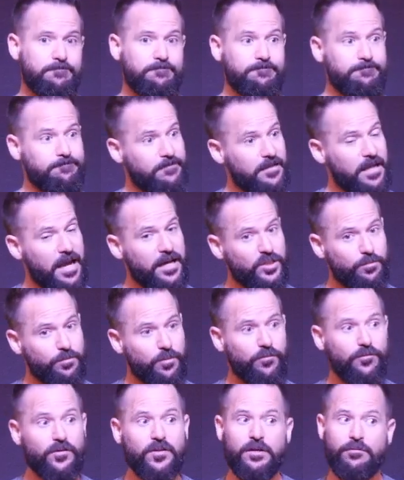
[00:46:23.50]
God is
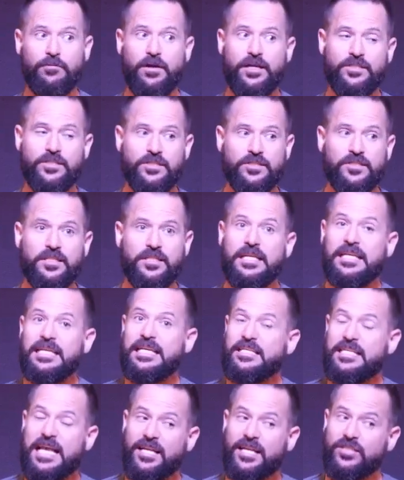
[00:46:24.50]
perfectly righteous. He
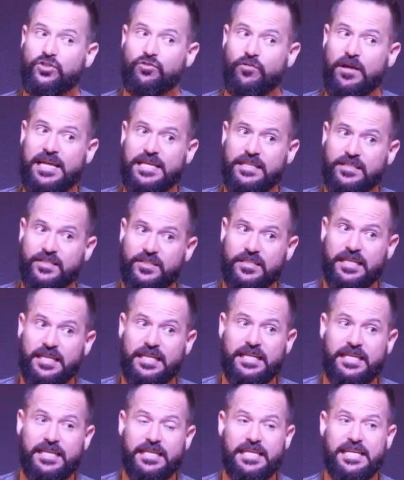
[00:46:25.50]
has grace.
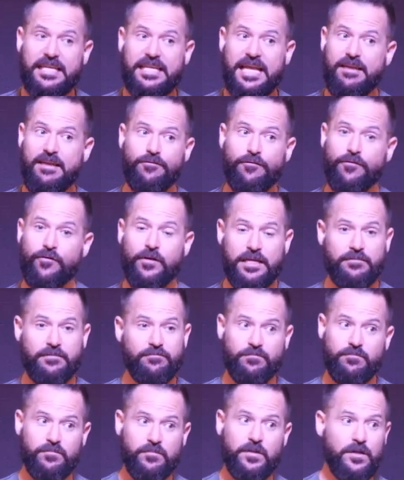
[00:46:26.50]
He gave he
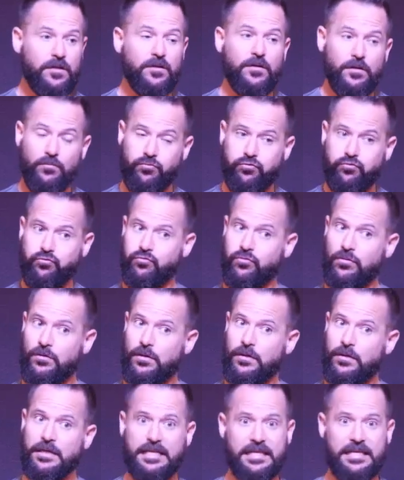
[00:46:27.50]

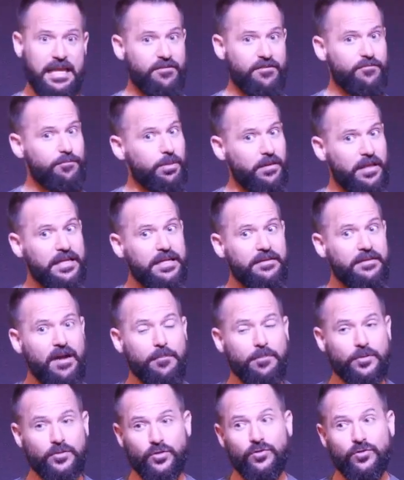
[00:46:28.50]
gave plenty of
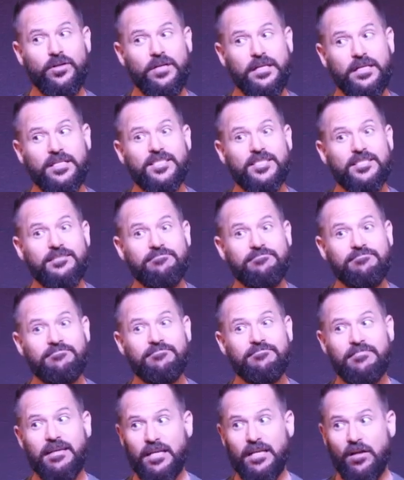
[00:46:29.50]
opportunities
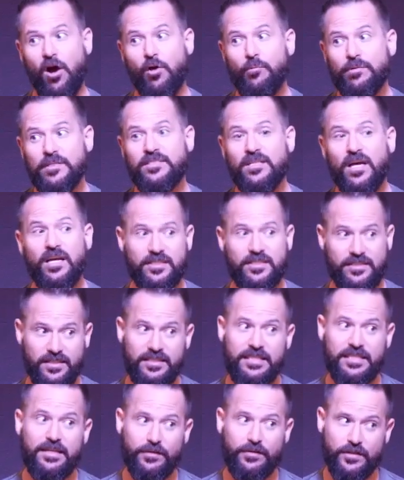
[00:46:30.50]
and always does. Doesn't
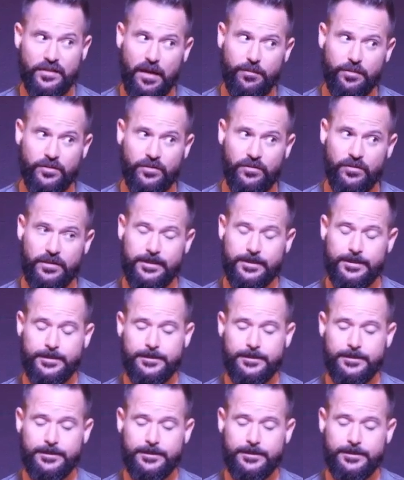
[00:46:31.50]
he give us opportunities?